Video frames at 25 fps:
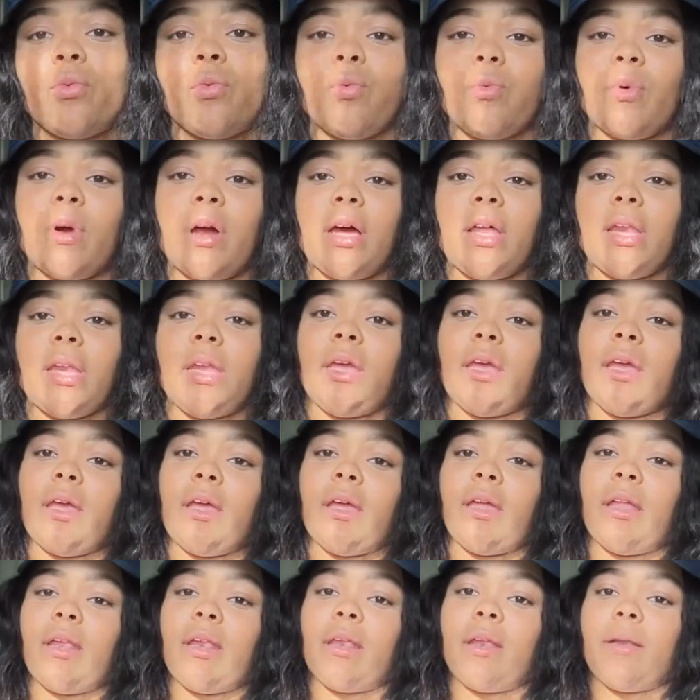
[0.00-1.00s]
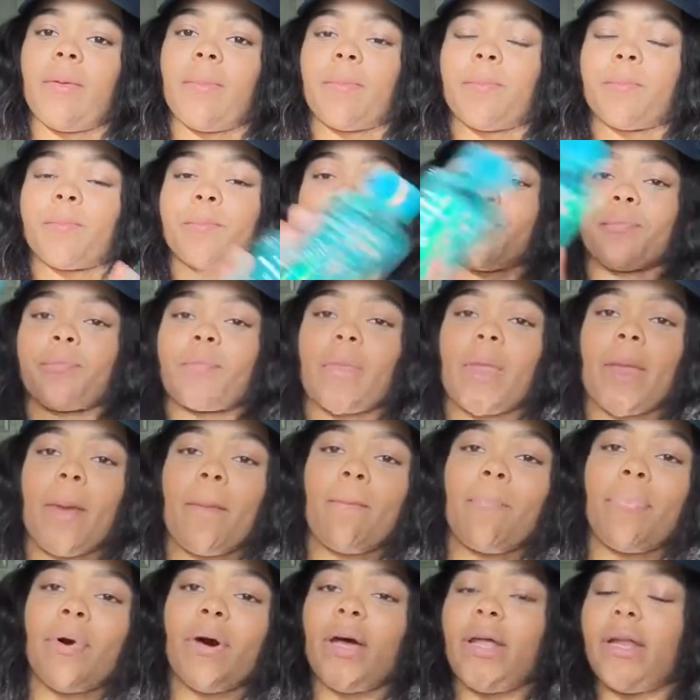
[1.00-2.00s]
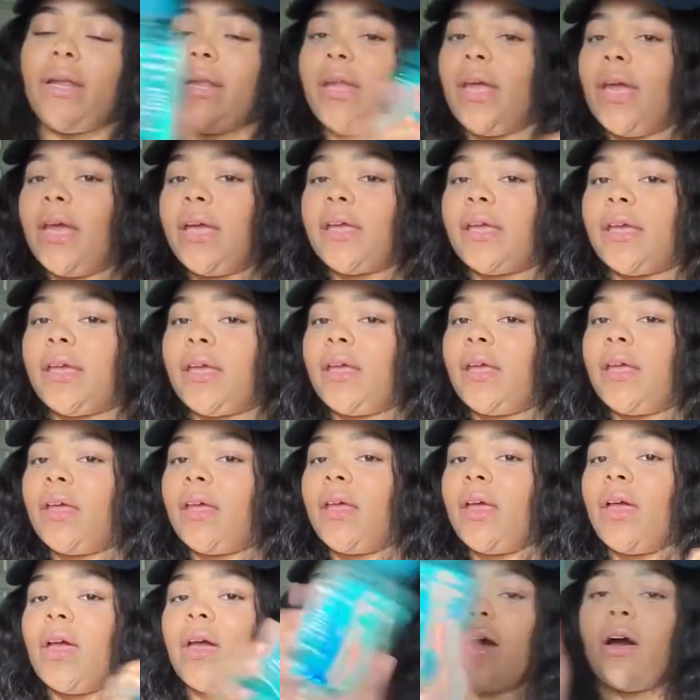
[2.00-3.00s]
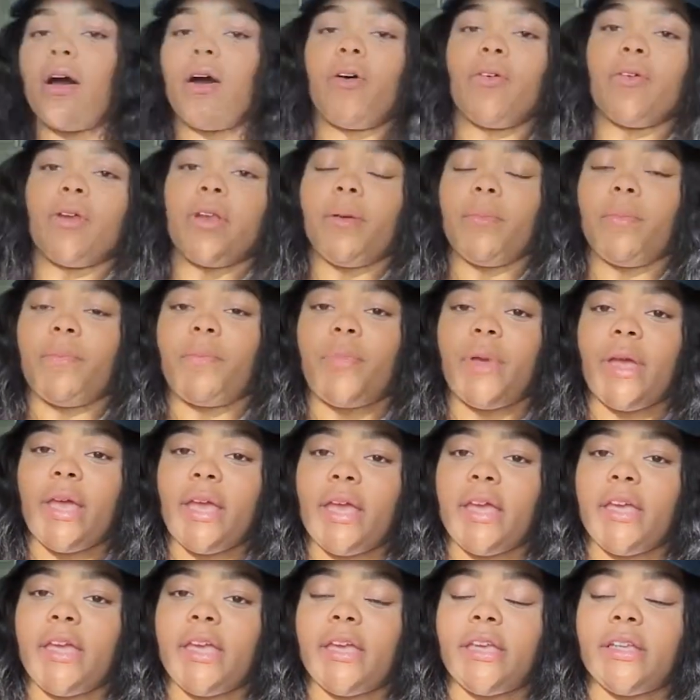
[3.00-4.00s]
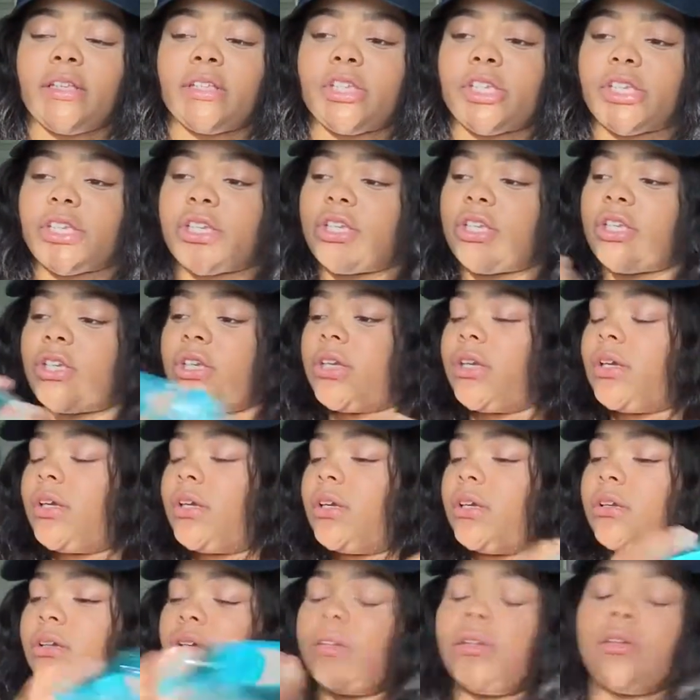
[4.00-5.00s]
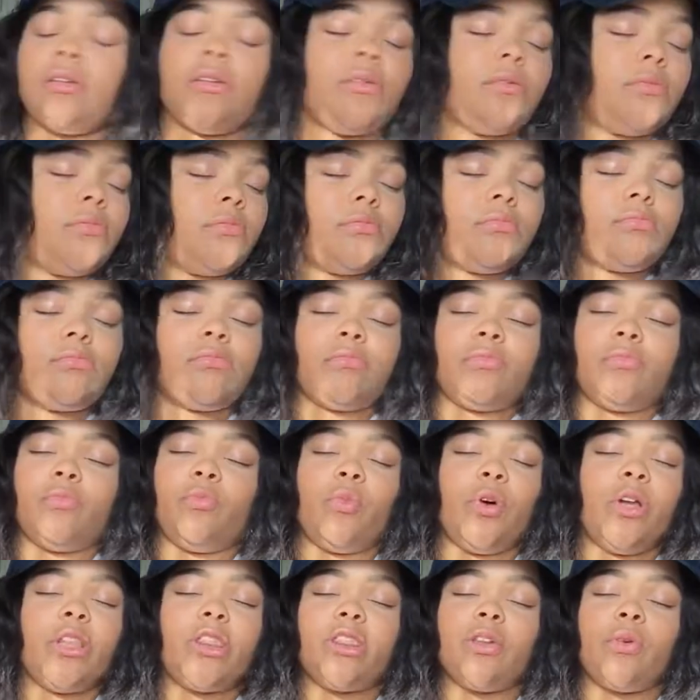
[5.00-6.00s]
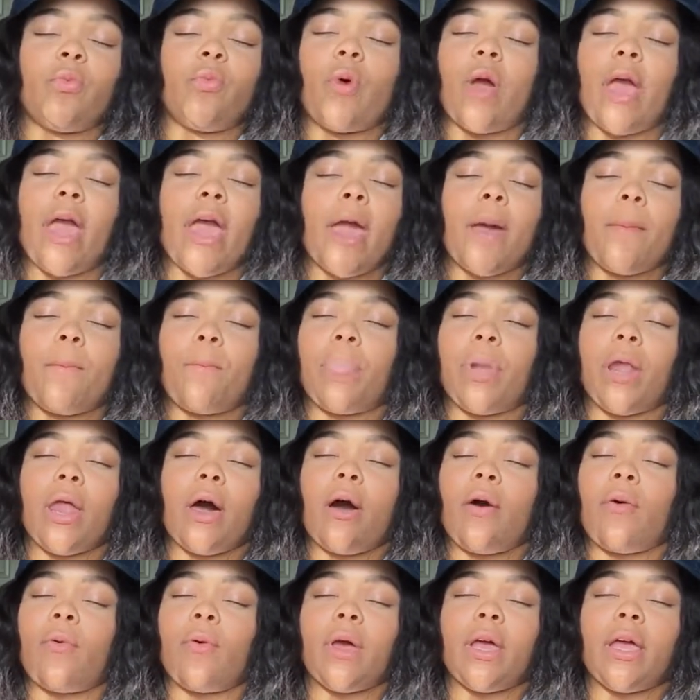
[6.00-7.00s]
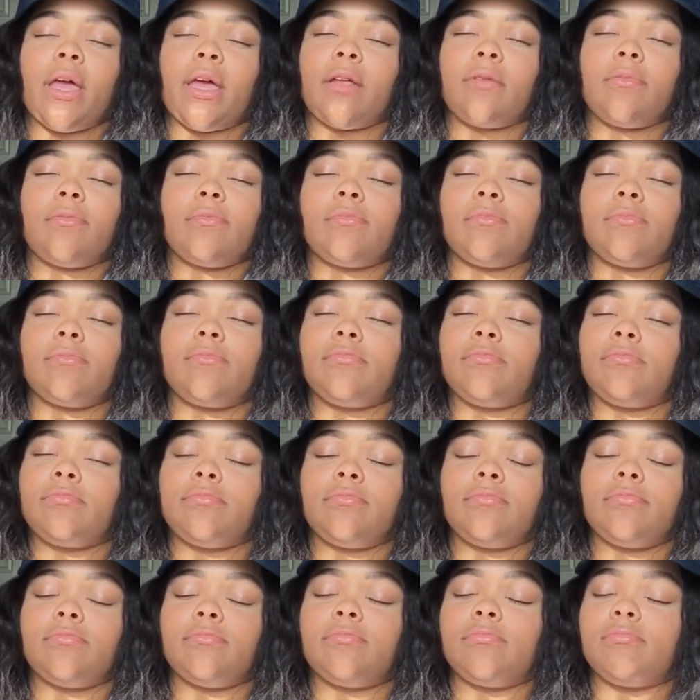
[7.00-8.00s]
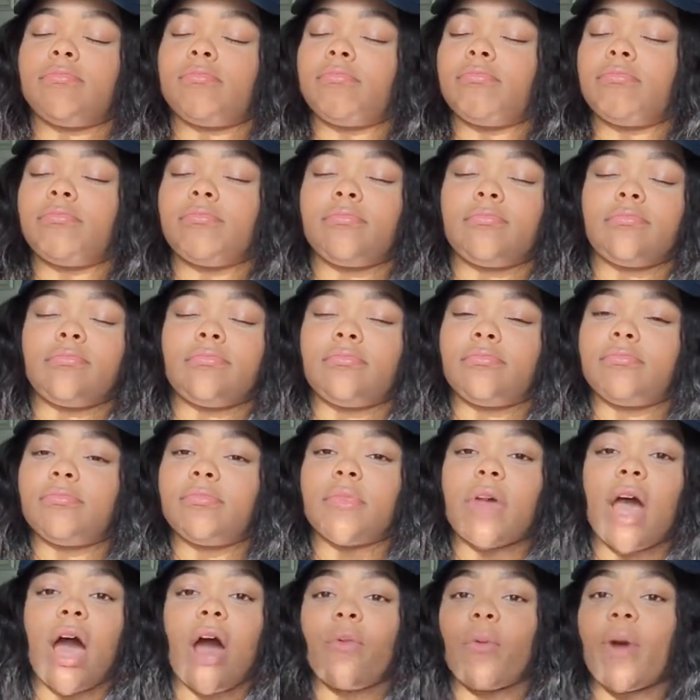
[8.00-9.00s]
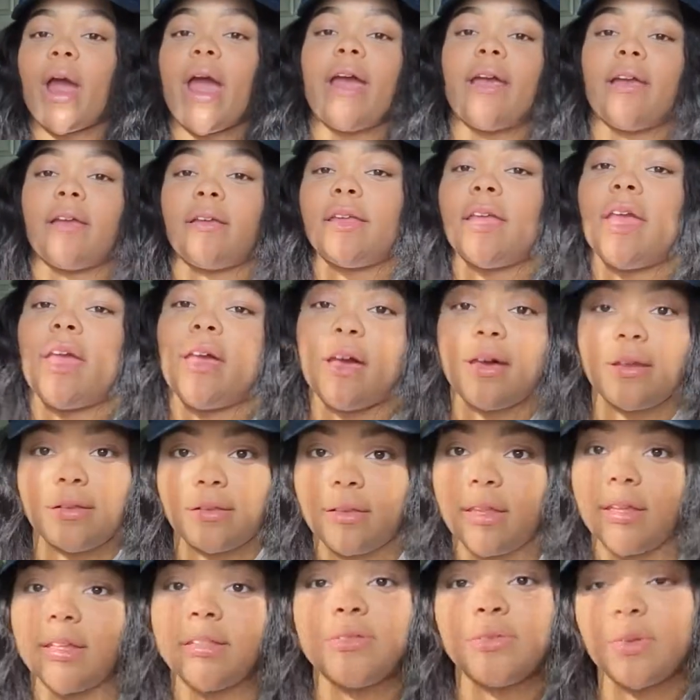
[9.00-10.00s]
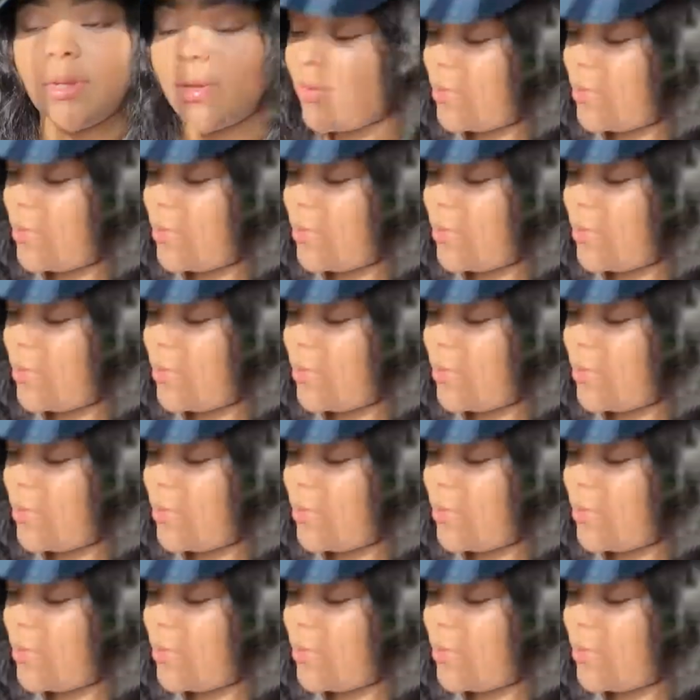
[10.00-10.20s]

running butt naked on the beach with the wind blowing. All right, yeah, that's what